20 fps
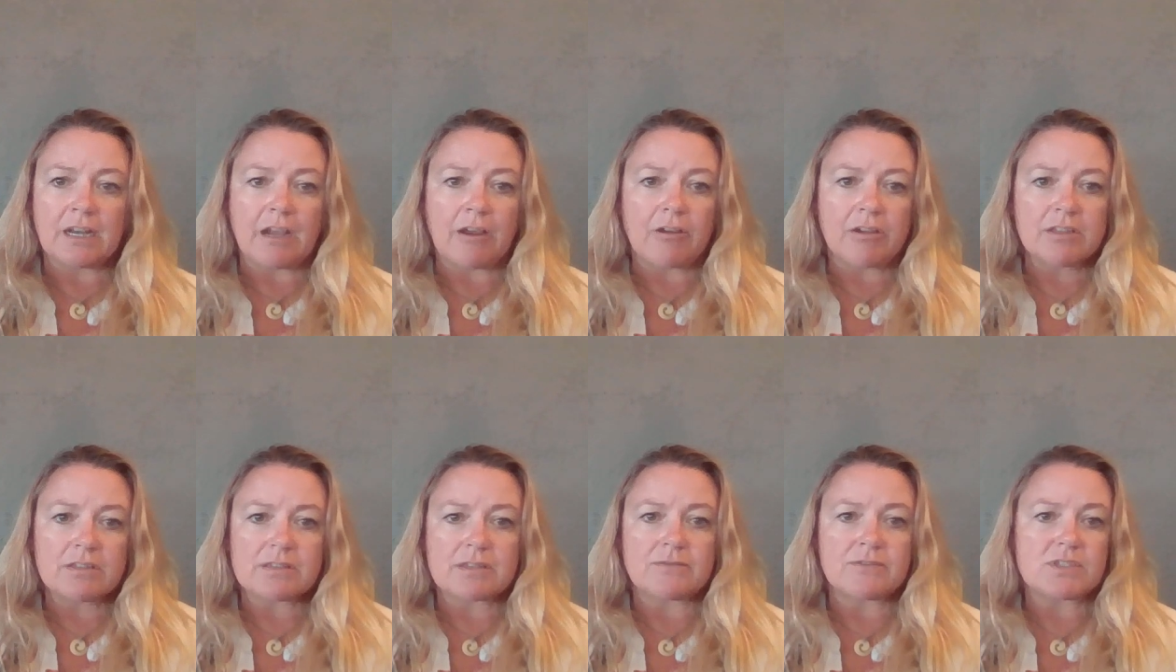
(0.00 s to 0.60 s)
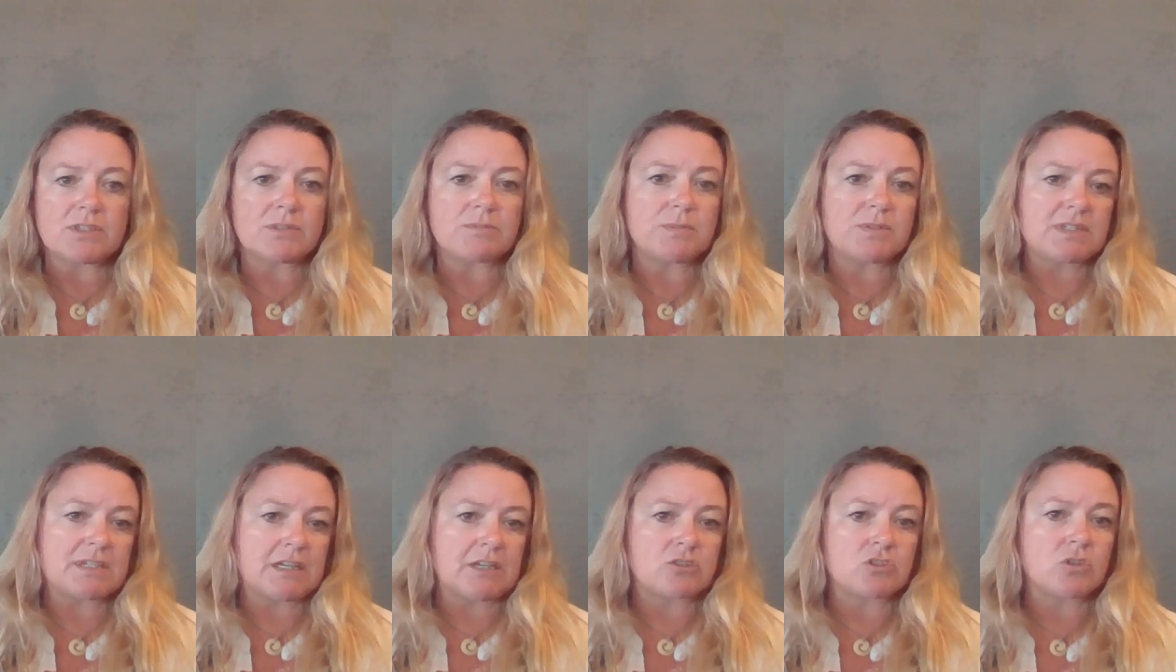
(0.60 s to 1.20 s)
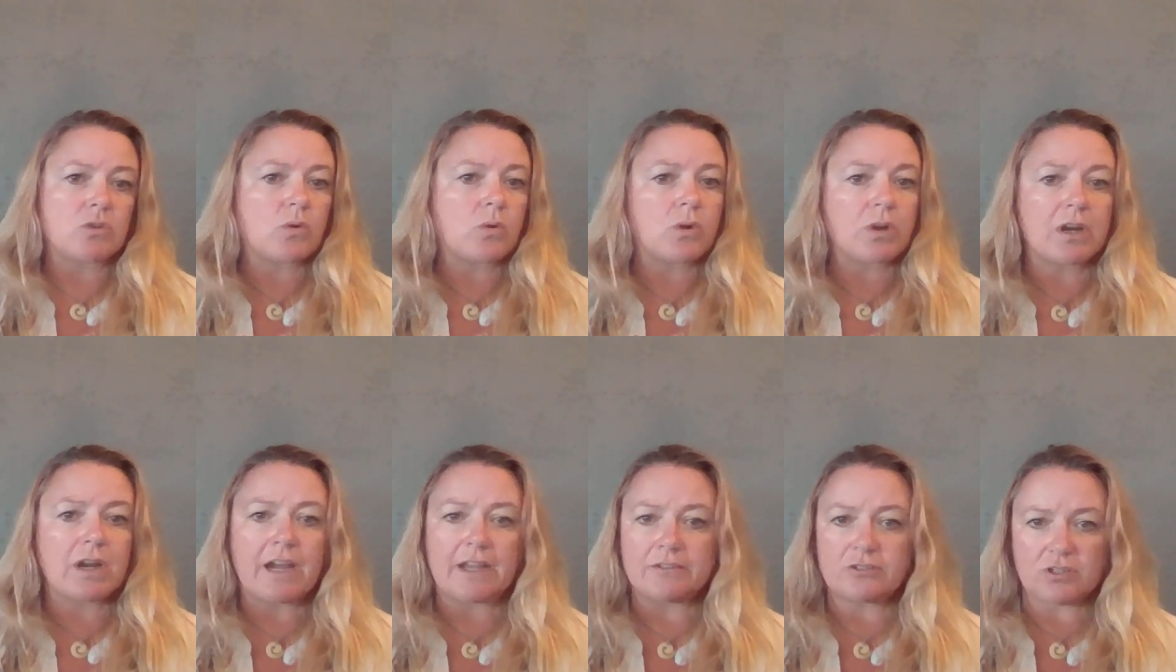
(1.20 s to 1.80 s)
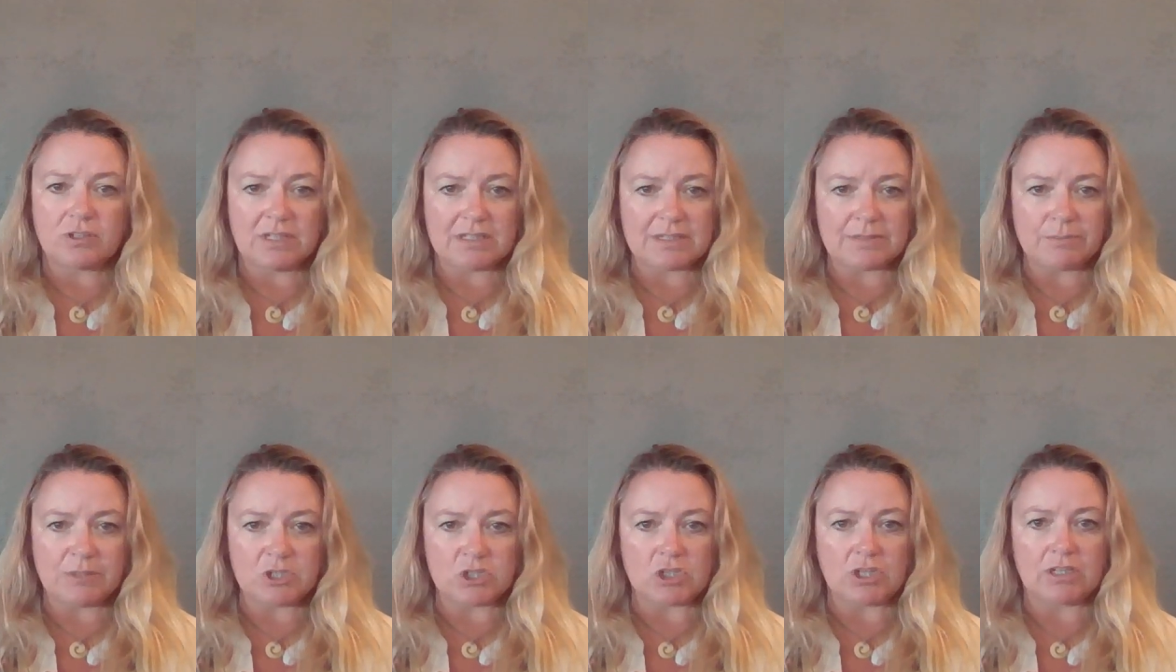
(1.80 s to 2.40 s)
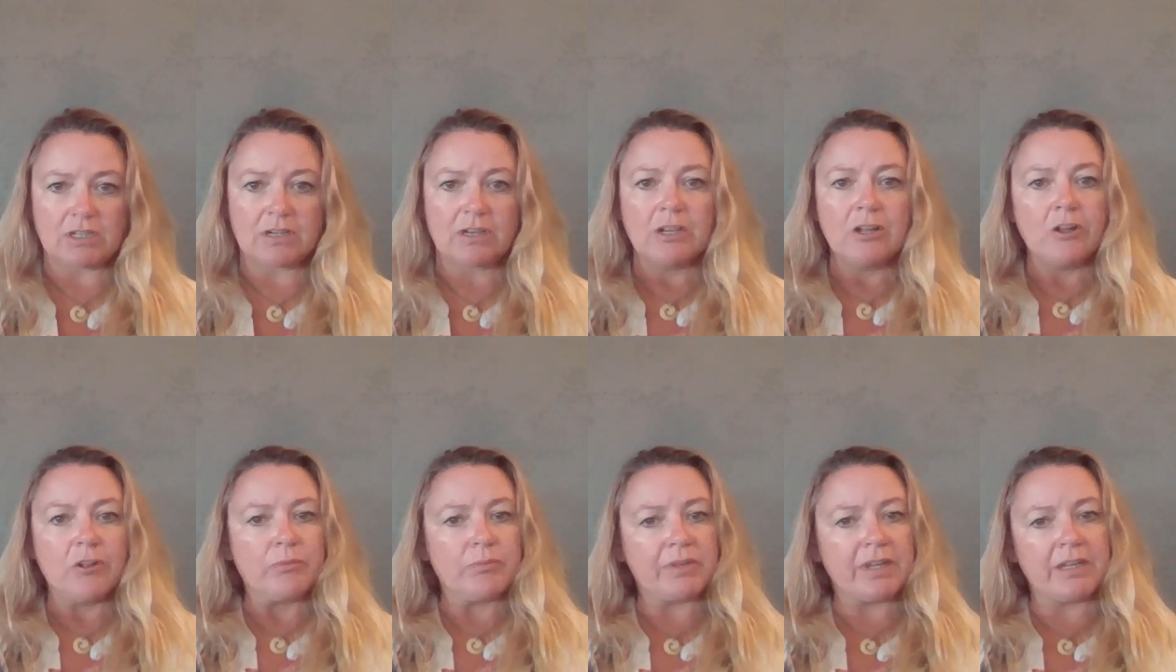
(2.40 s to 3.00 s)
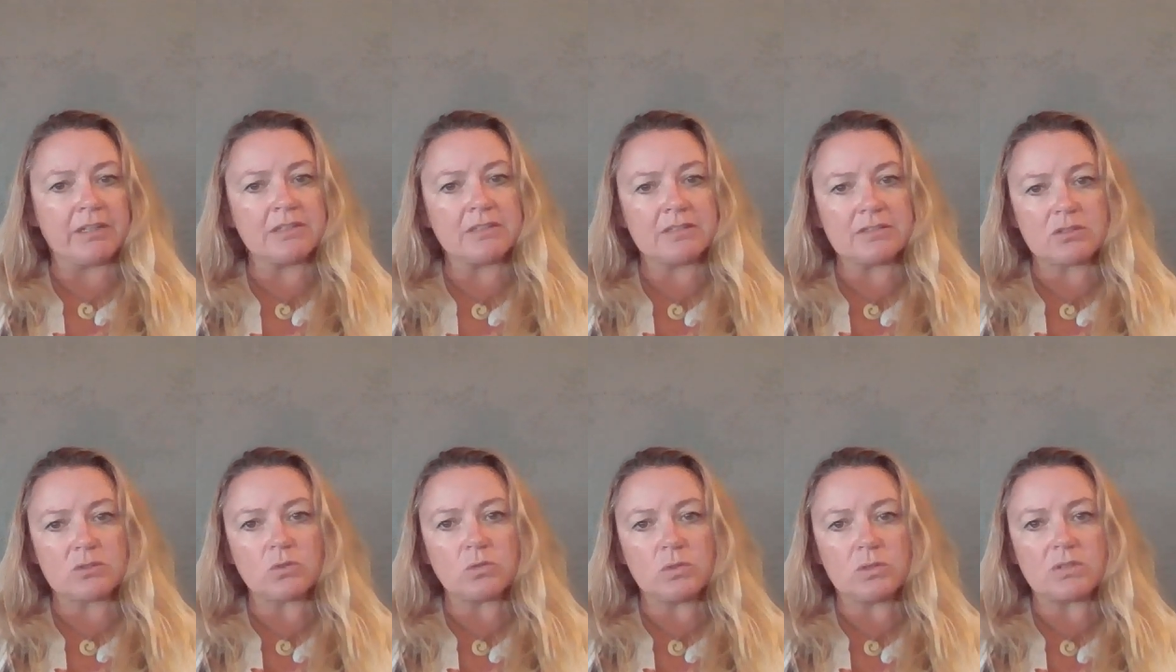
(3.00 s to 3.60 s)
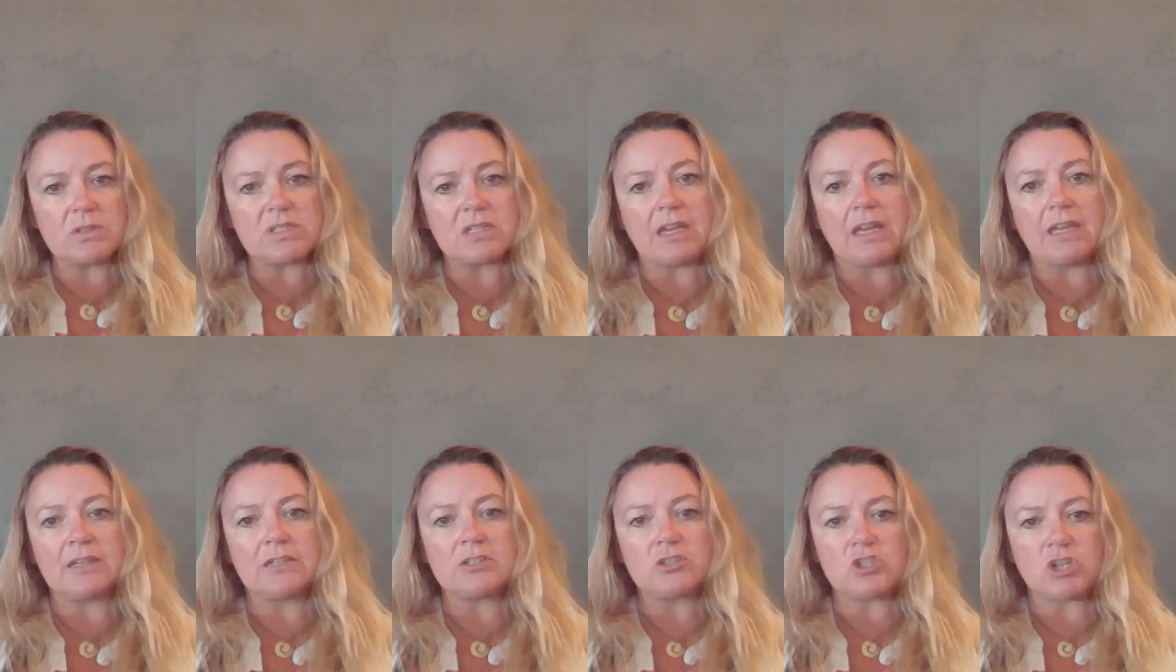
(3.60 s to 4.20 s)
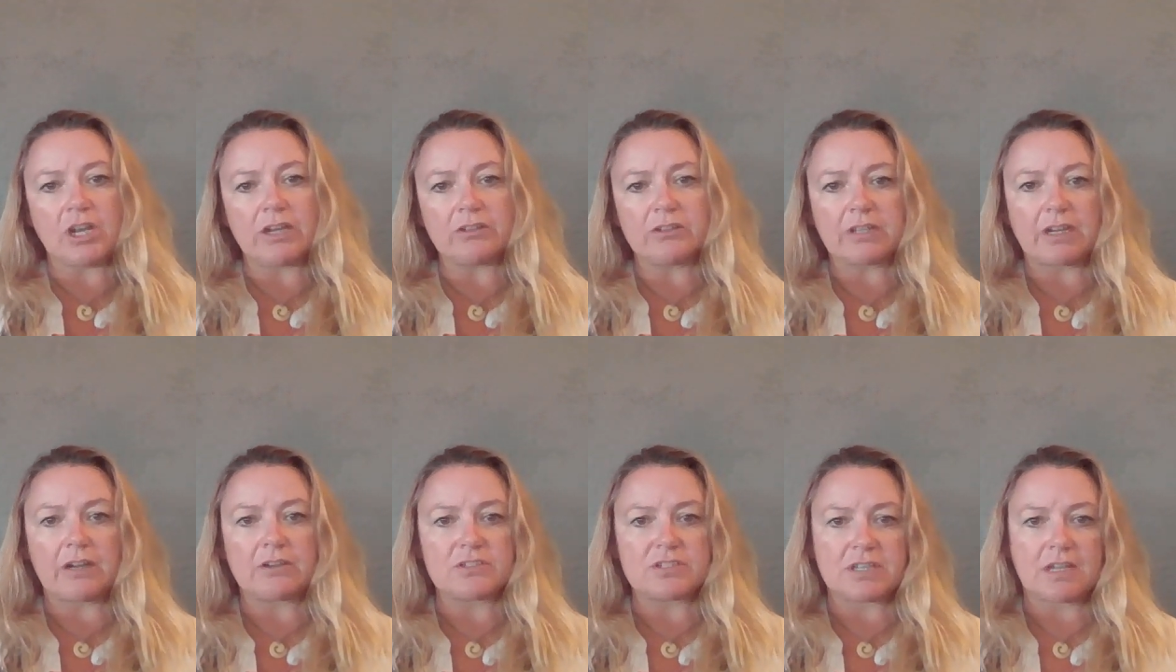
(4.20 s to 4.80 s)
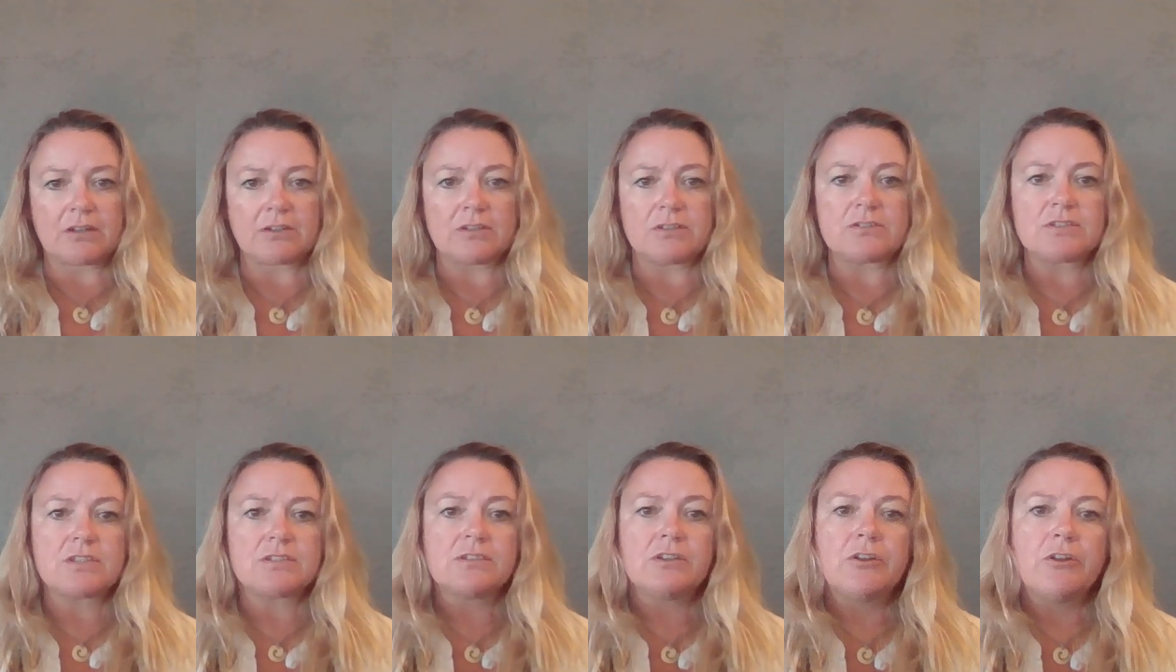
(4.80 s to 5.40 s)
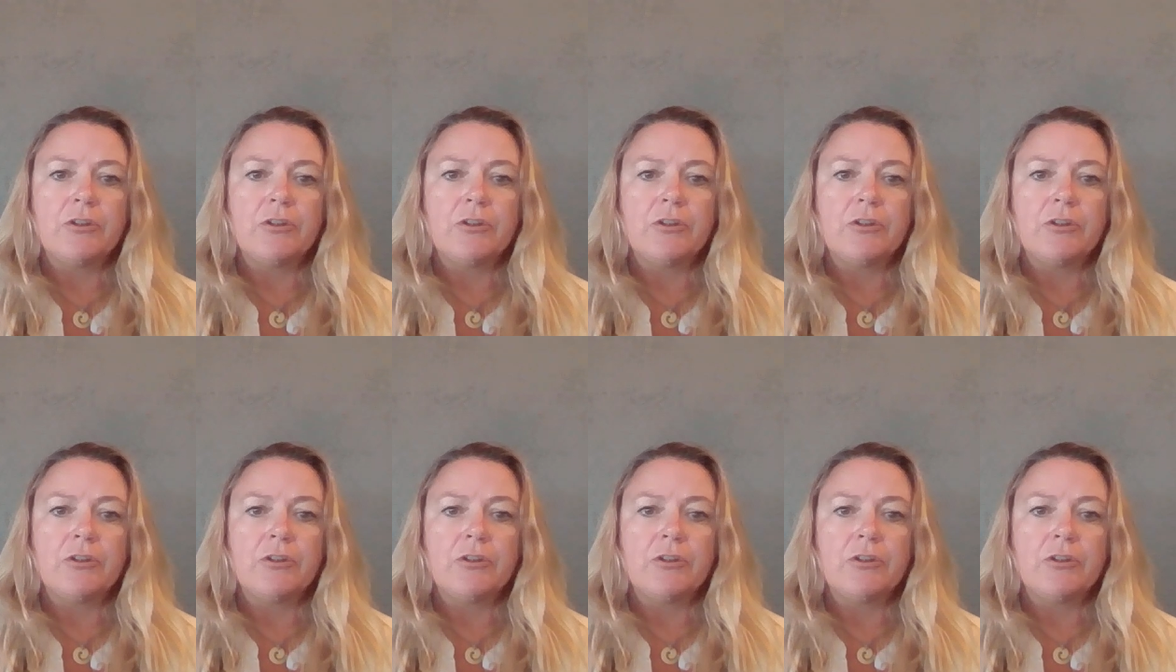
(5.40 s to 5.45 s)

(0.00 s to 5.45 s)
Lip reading: areas of substantial or high transmission, and in schools and in child care centers.